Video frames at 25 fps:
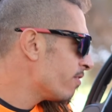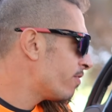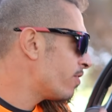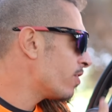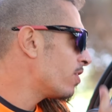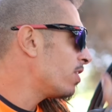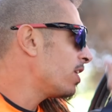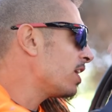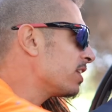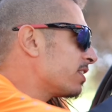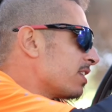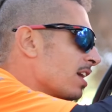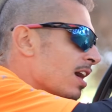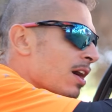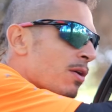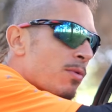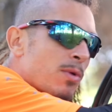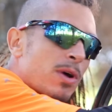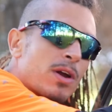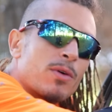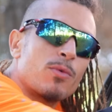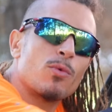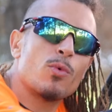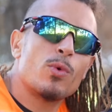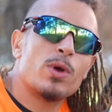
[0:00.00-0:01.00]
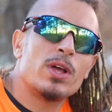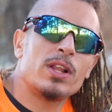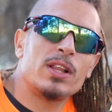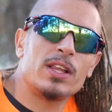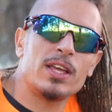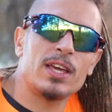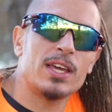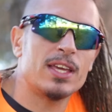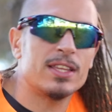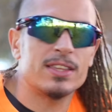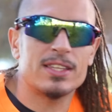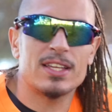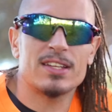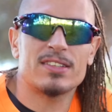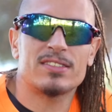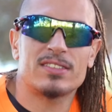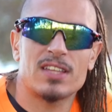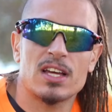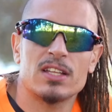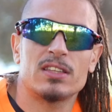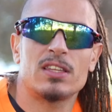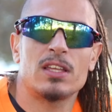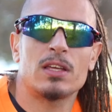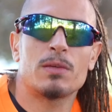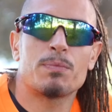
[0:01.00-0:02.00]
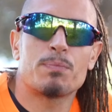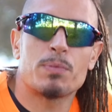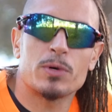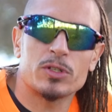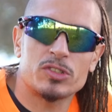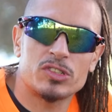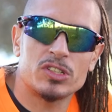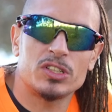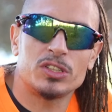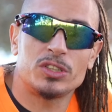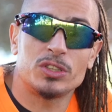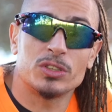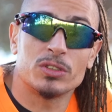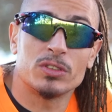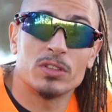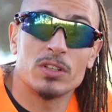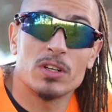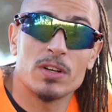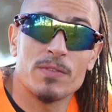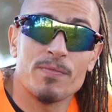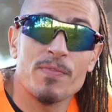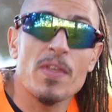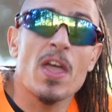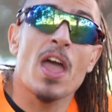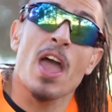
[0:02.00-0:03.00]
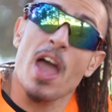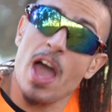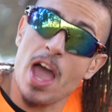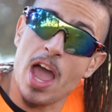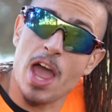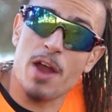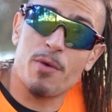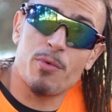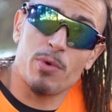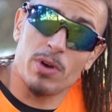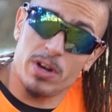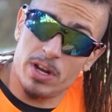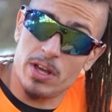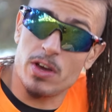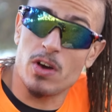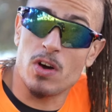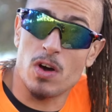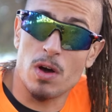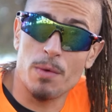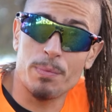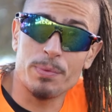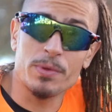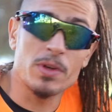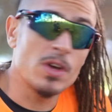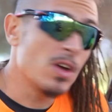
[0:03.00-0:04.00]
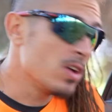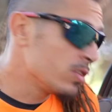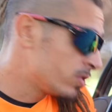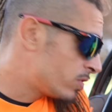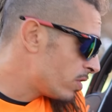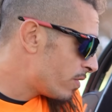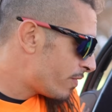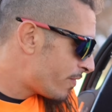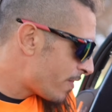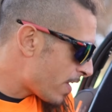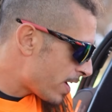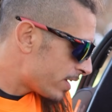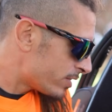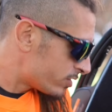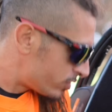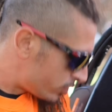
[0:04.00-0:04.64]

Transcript: for let our wheel in the static position. I really hope to find